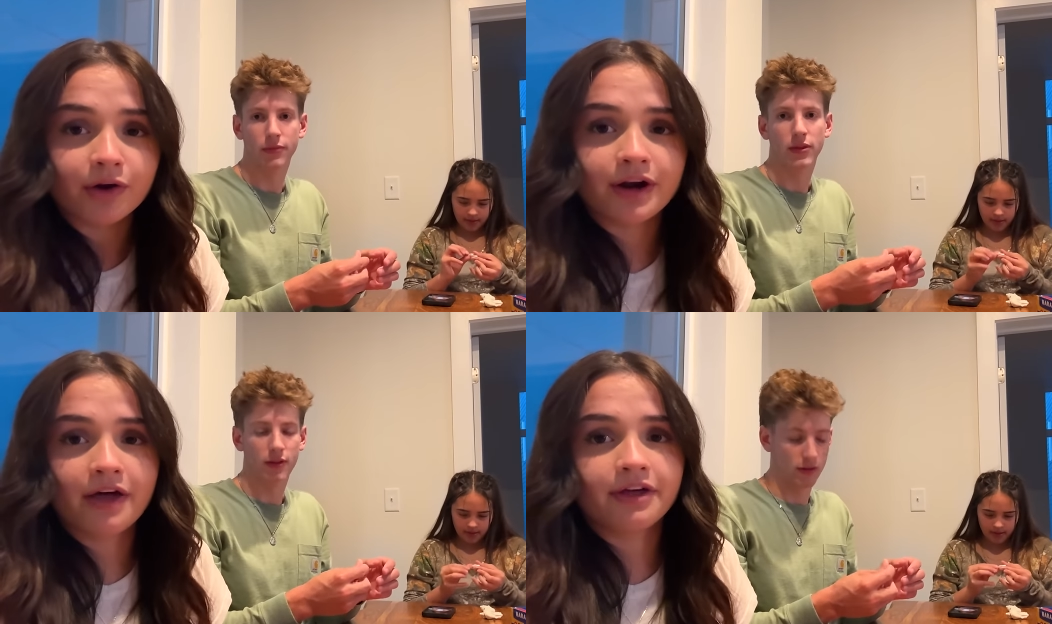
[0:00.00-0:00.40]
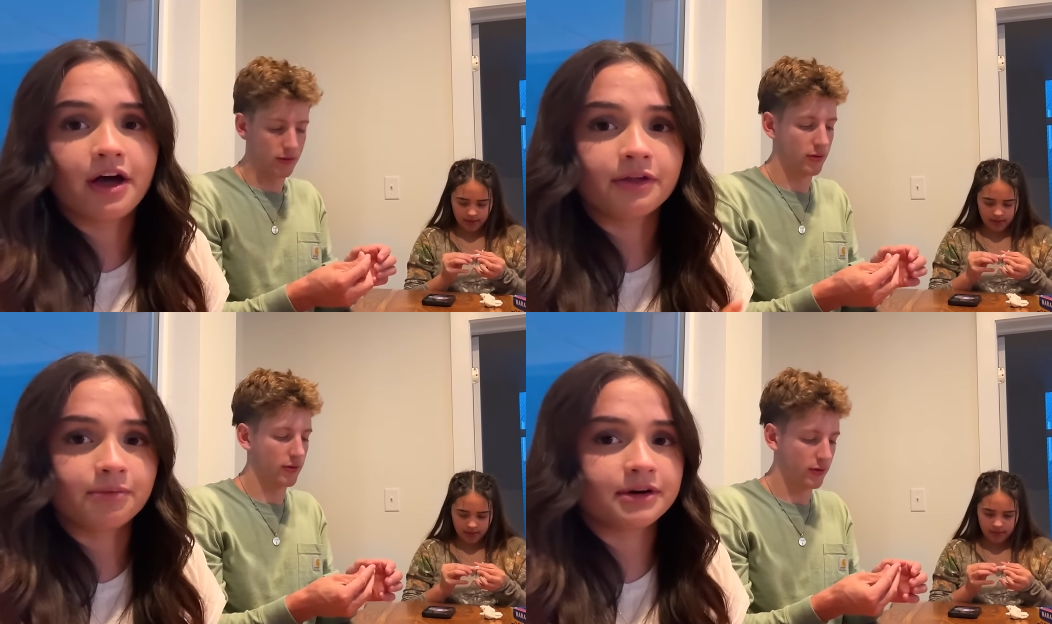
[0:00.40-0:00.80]
Speaker 1: learn how the
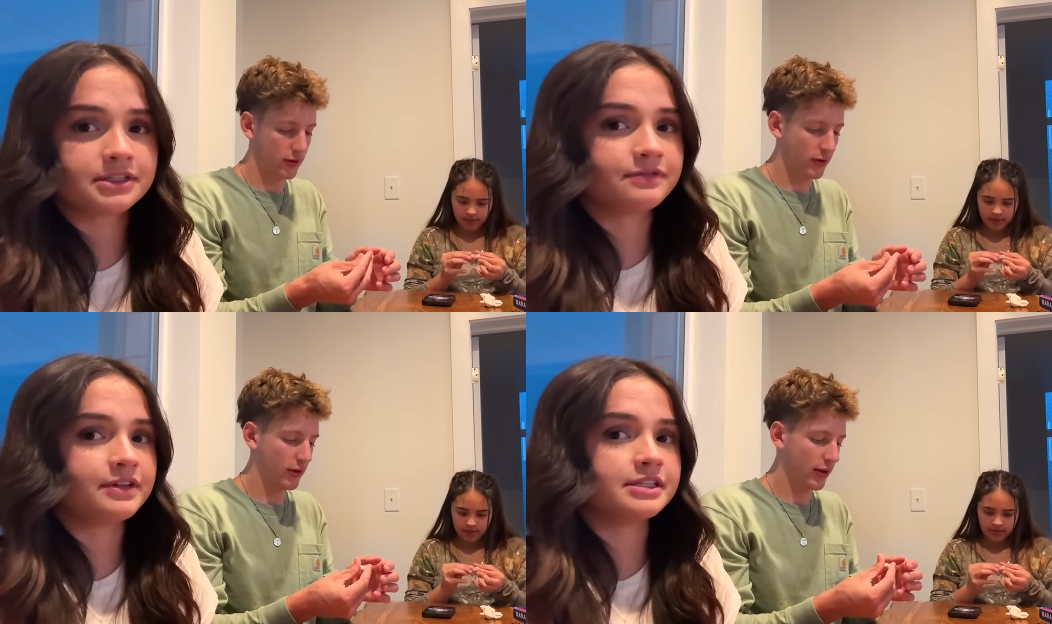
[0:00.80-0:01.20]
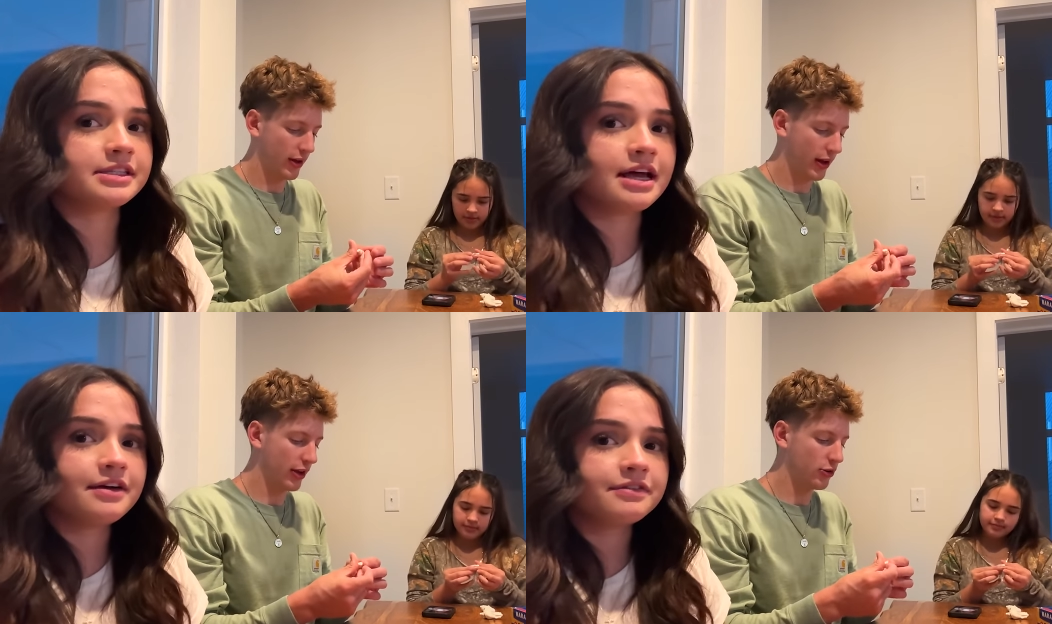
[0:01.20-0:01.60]
other person feels
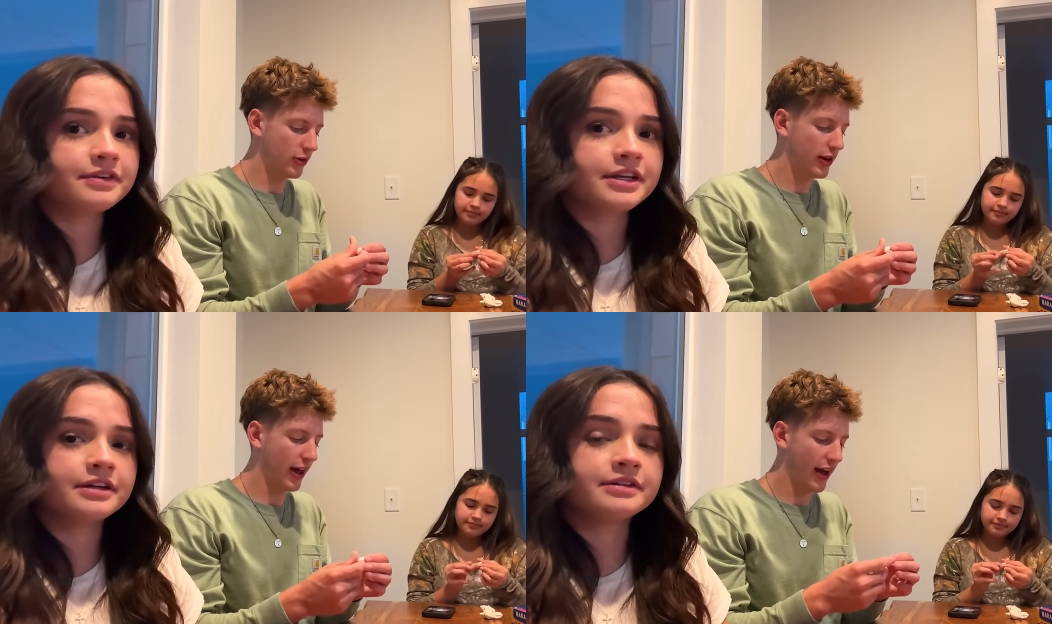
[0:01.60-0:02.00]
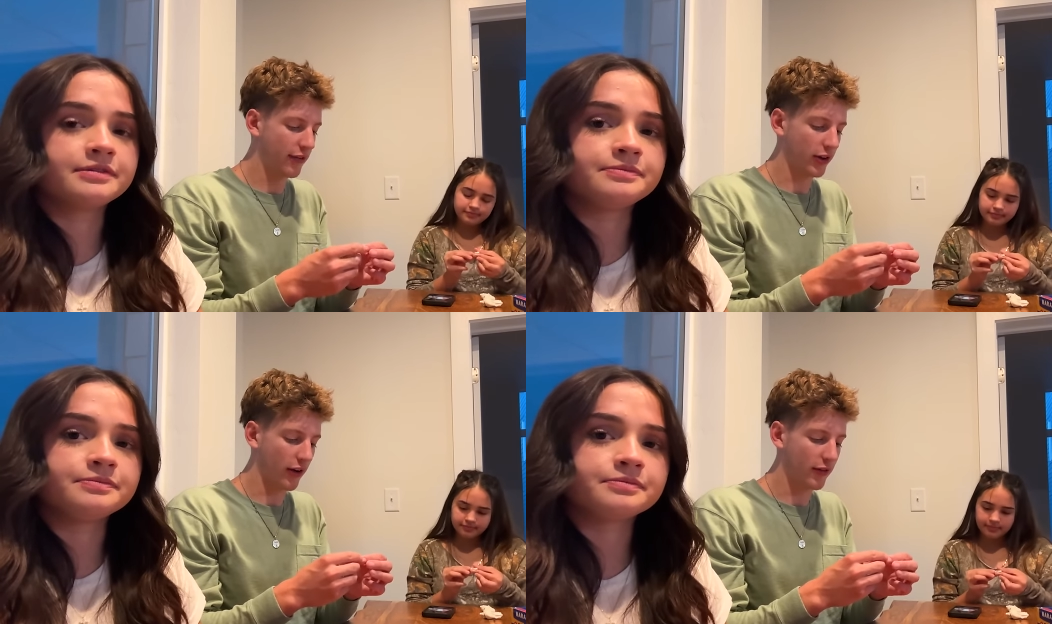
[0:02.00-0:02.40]
loved. And you
Speaker 2: need to
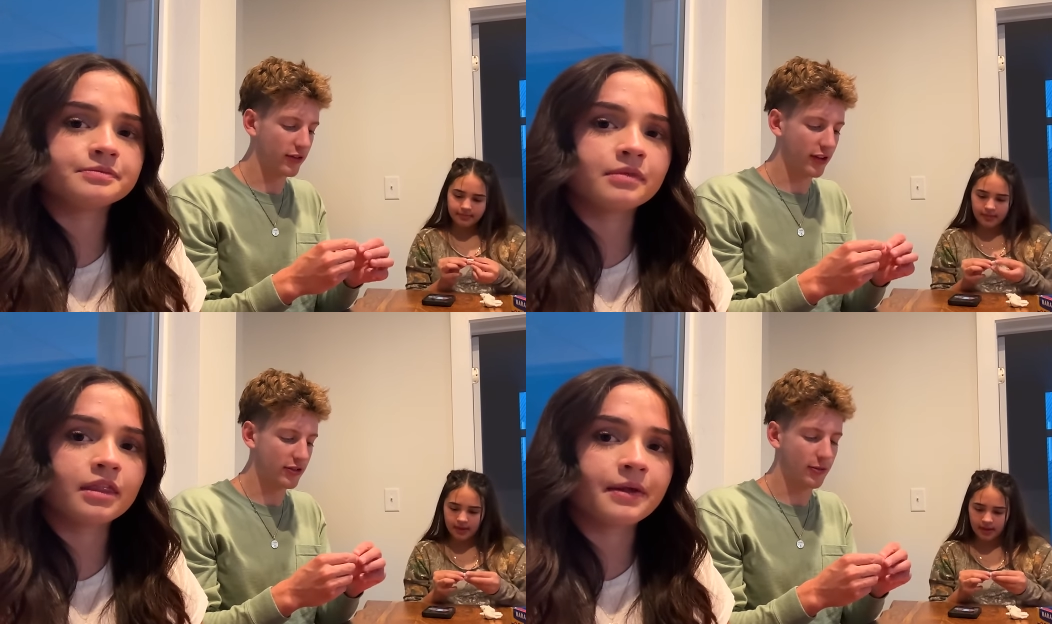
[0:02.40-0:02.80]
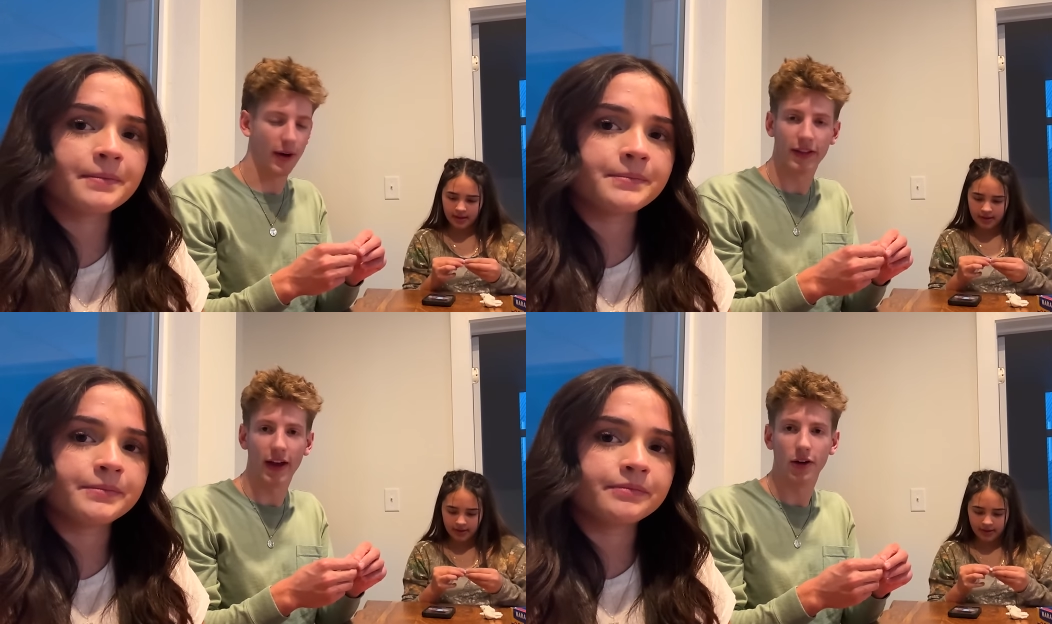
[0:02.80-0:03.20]
have a conversation
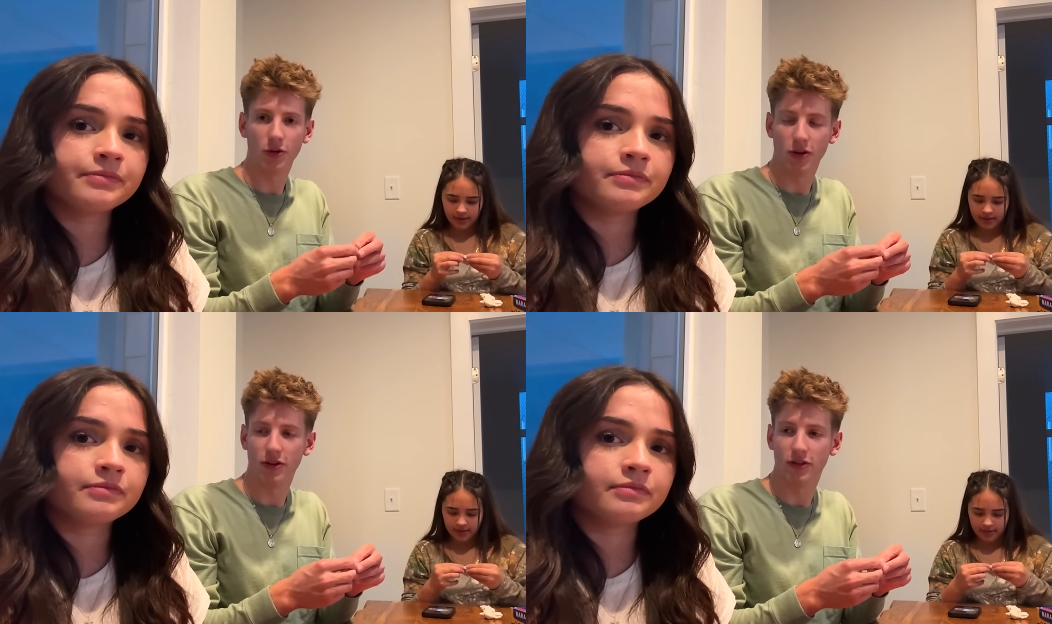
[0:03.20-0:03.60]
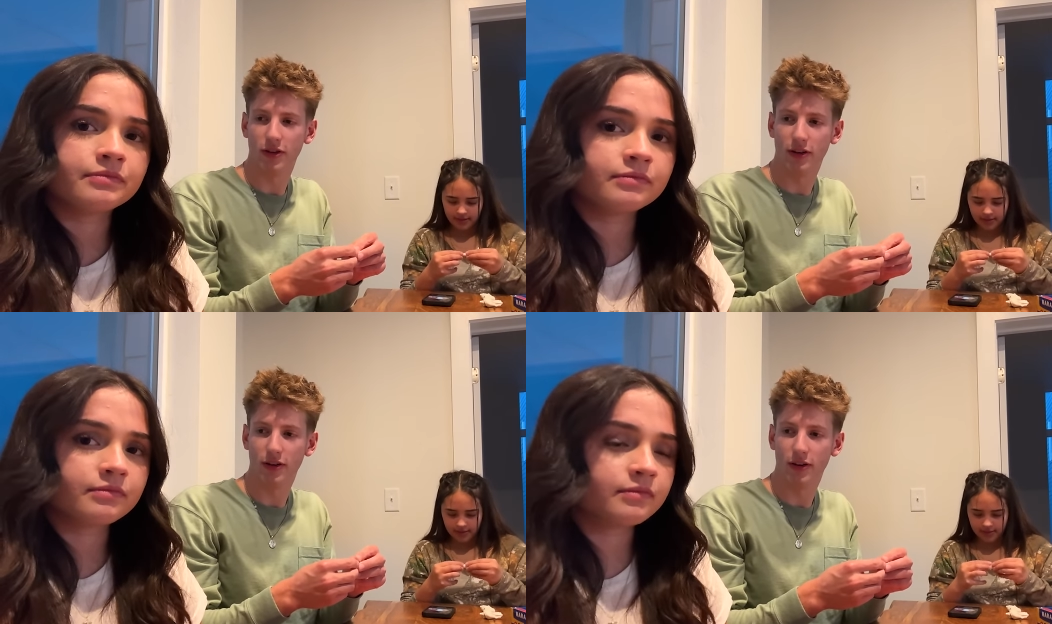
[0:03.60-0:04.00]
about about that in order
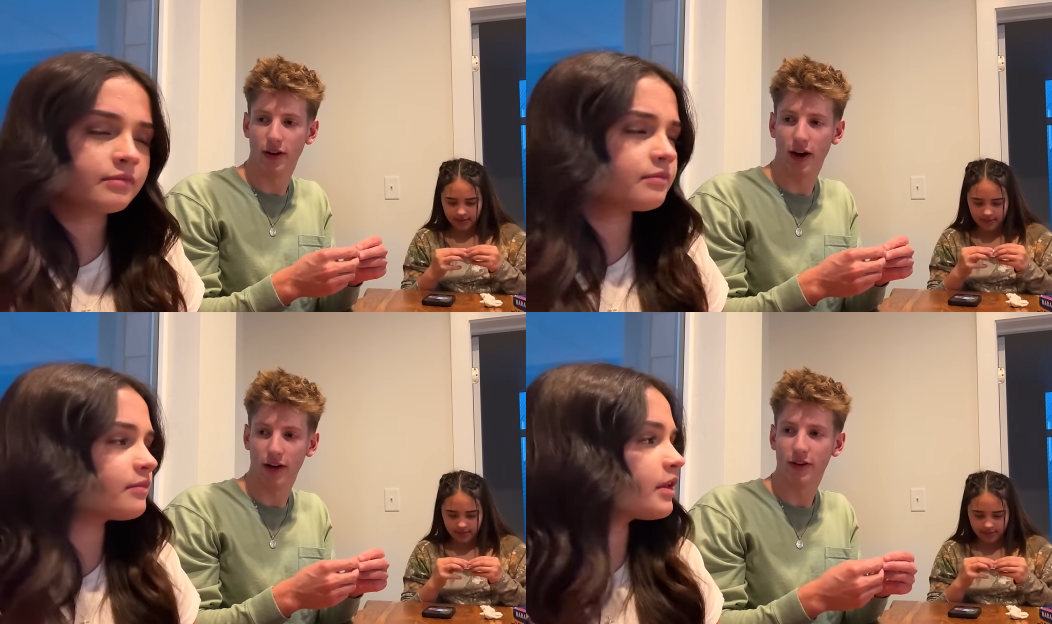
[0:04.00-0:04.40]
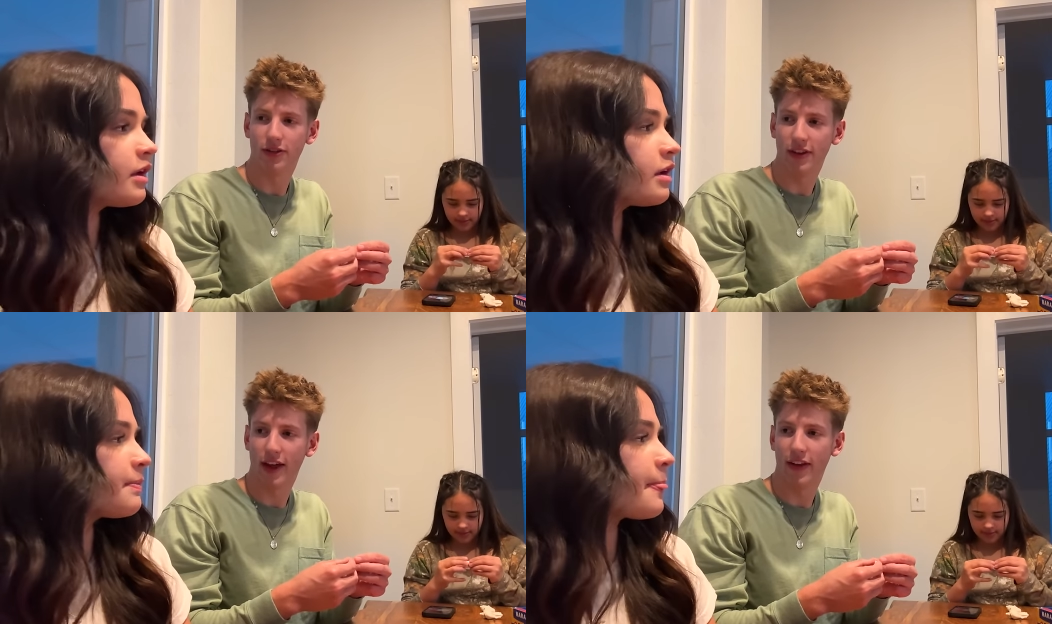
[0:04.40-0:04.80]
to
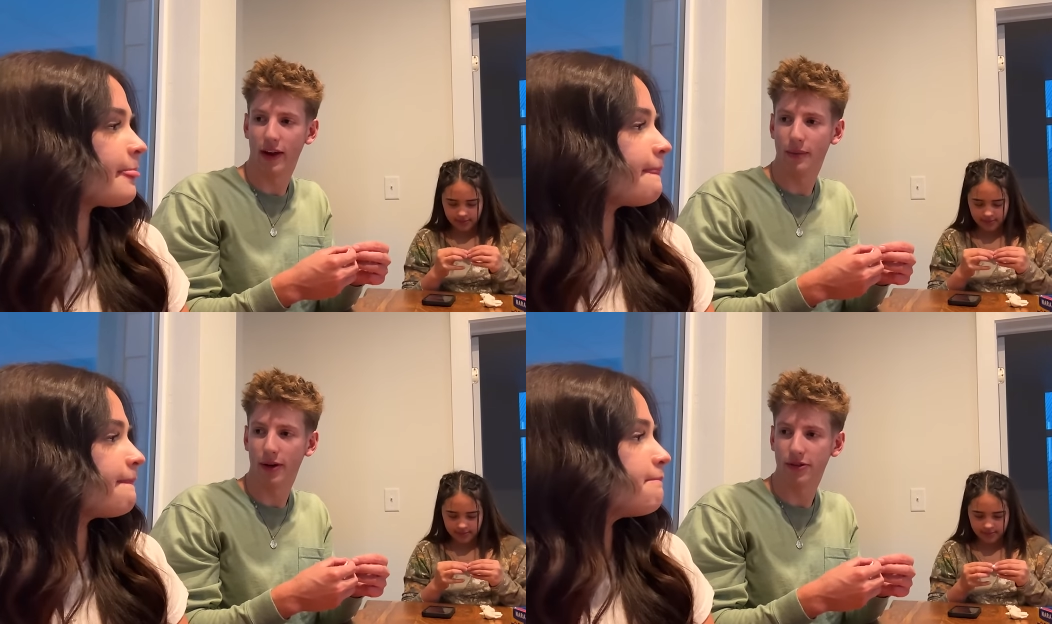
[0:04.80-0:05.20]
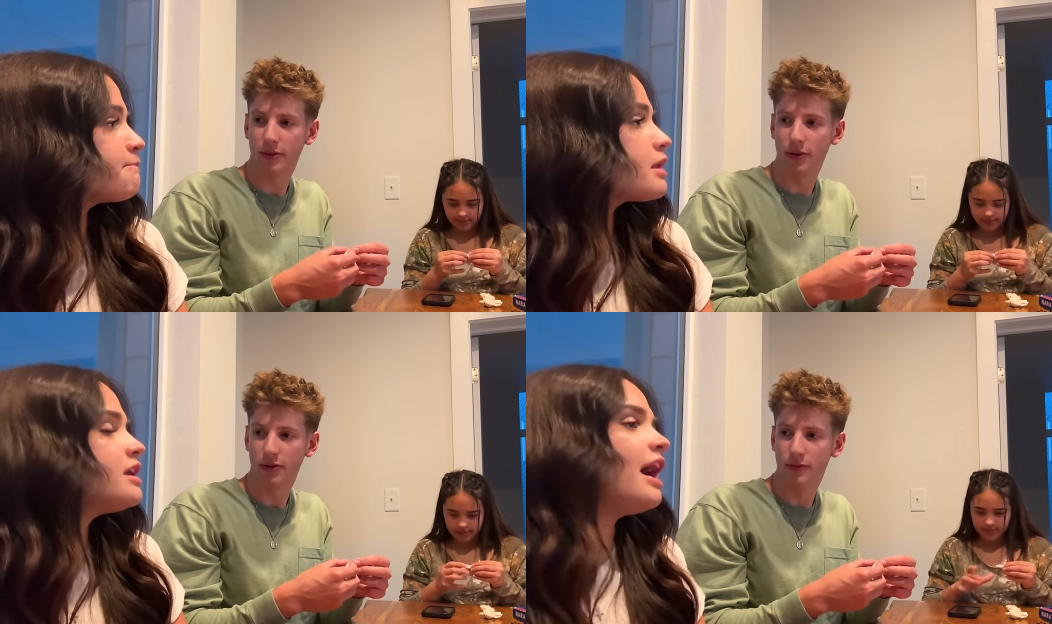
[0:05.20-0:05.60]
understand that about someone.